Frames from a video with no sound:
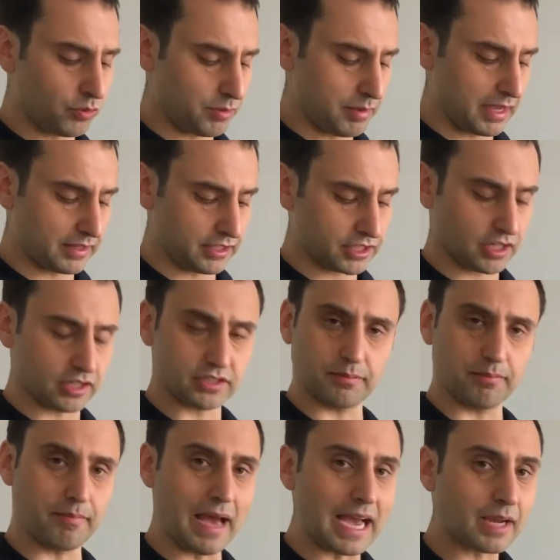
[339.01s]
We make these
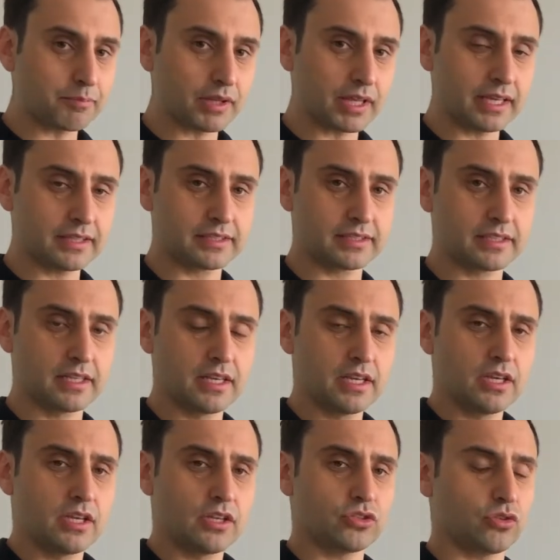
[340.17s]
custom back plates
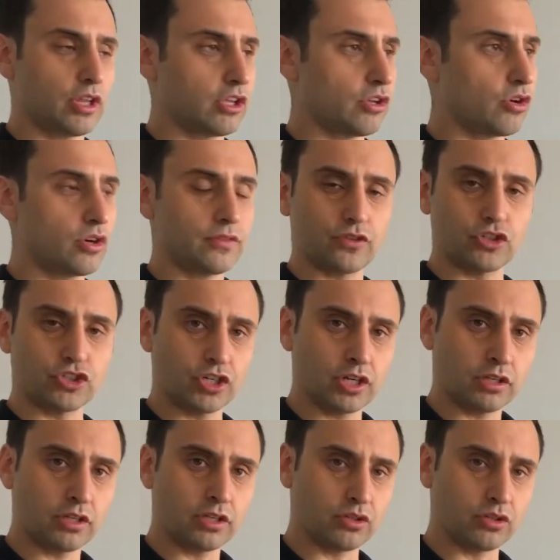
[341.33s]
so that you don't have to drill.